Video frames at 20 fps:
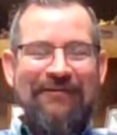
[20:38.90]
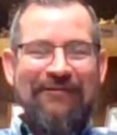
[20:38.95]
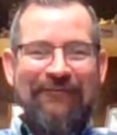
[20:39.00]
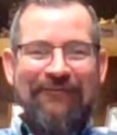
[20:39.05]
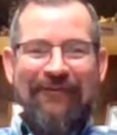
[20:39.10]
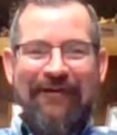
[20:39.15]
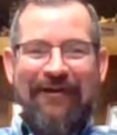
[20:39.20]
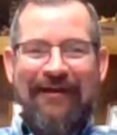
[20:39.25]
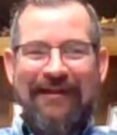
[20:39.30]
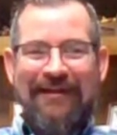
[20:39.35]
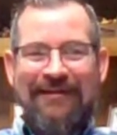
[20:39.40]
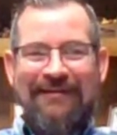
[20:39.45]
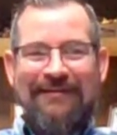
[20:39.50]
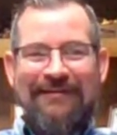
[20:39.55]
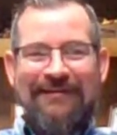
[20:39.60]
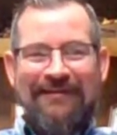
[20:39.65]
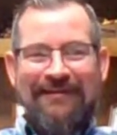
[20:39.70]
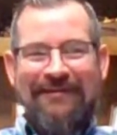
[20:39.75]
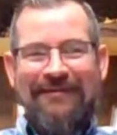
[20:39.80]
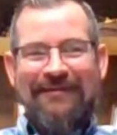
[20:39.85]
Right.
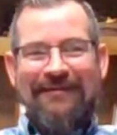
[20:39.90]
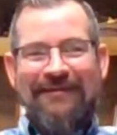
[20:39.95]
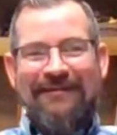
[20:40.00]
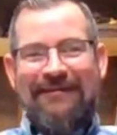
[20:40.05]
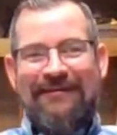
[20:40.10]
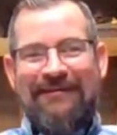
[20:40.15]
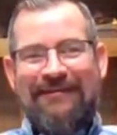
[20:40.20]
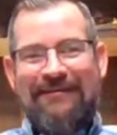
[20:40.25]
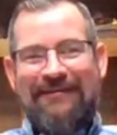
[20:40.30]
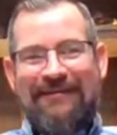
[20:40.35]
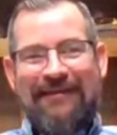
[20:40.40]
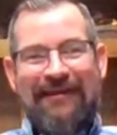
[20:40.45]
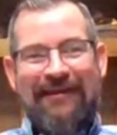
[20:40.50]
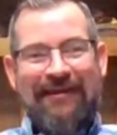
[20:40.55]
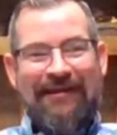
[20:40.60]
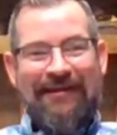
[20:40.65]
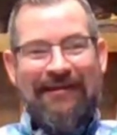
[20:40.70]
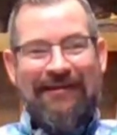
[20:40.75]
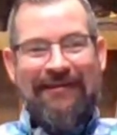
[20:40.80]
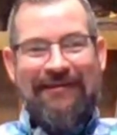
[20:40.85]

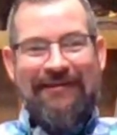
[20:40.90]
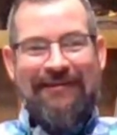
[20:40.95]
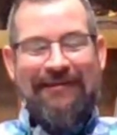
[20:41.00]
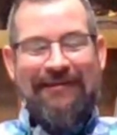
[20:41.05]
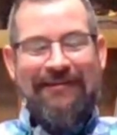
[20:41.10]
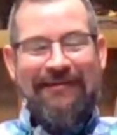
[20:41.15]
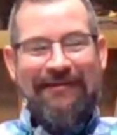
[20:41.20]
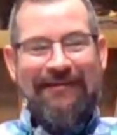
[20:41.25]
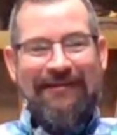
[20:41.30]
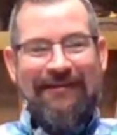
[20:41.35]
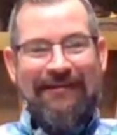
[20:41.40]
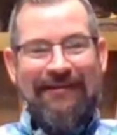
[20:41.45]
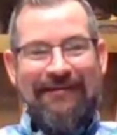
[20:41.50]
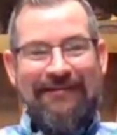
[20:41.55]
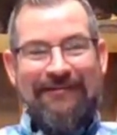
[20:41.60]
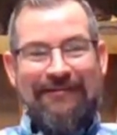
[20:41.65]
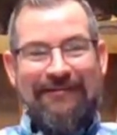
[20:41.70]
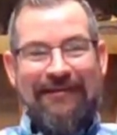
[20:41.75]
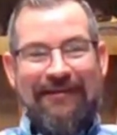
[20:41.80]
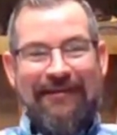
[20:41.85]
Yeah,
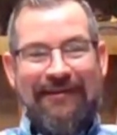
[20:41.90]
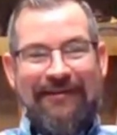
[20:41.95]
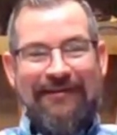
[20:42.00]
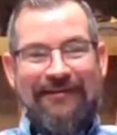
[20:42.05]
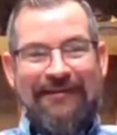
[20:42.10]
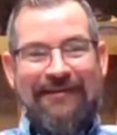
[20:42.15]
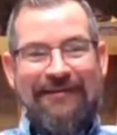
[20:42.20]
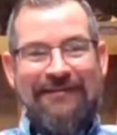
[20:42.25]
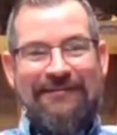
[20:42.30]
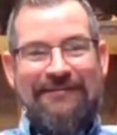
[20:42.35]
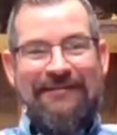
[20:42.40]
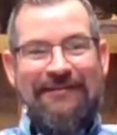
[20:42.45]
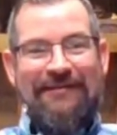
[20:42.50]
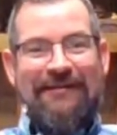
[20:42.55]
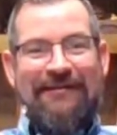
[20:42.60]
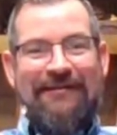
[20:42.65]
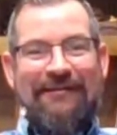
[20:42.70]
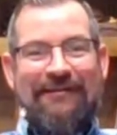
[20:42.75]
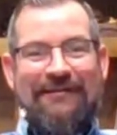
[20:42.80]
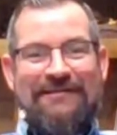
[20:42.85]
he
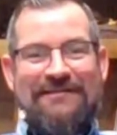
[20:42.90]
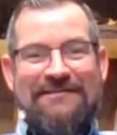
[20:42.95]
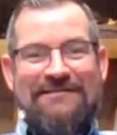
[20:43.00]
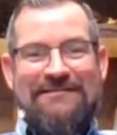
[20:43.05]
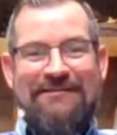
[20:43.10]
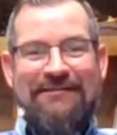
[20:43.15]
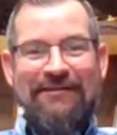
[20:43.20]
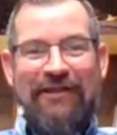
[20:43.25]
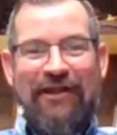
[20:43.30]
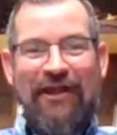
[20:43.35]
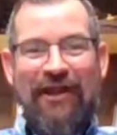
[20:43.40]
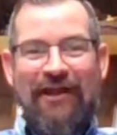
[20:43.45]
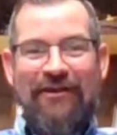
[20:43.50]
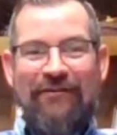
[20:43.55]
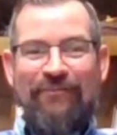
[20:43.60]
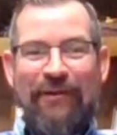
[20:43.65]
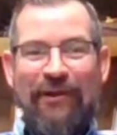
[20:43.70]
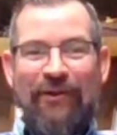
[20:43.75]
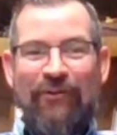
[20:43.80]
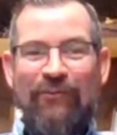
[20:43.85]
didn't list a lot
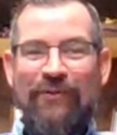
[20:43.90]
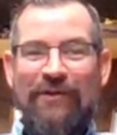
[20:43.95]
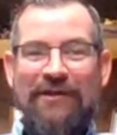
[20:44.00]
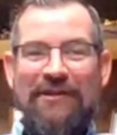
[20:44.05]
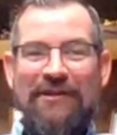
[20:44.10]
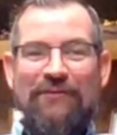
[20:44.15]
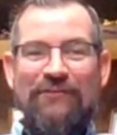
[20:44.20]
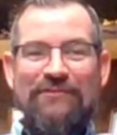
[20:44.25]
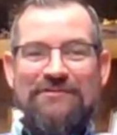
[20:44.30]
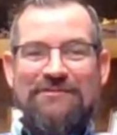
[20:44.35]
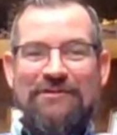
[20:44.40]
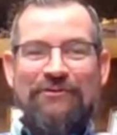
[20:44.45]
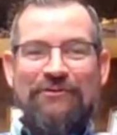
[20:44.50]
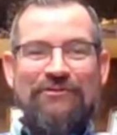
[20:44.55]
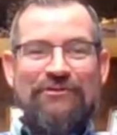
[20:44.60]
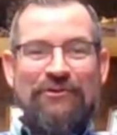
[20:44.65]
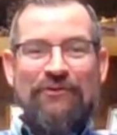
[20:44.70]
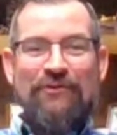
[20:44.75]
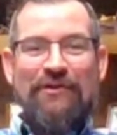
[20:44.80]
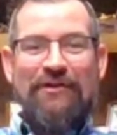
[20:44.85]
about what he was
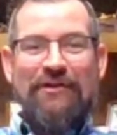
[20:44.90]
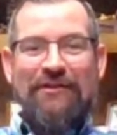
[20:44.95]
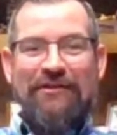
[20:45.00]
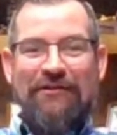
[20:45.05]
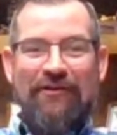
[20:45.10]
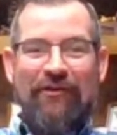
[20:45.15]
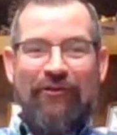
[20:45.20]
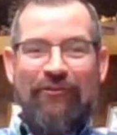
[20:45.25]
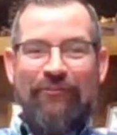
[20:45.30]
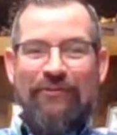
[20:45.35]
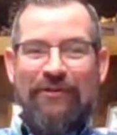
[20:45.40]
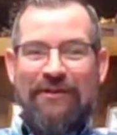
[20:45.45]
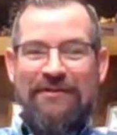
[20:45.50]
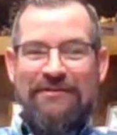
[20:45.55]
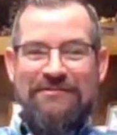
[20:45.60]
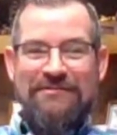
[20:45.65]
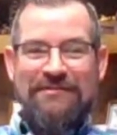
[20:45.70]
doing, because